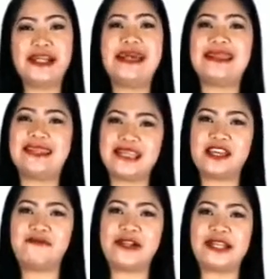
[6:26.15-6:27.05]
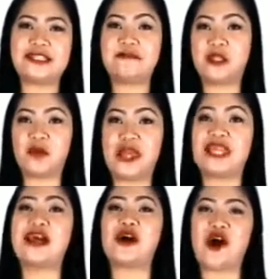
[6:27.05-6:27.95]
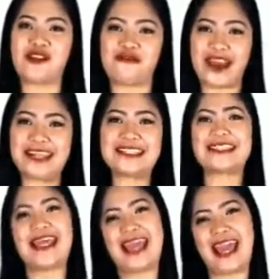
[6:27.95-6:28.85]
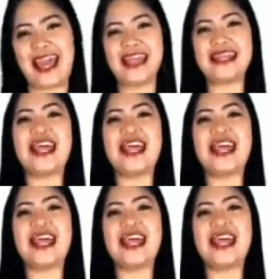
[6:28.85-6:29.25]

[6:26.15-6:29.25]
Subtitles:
the difference between convex and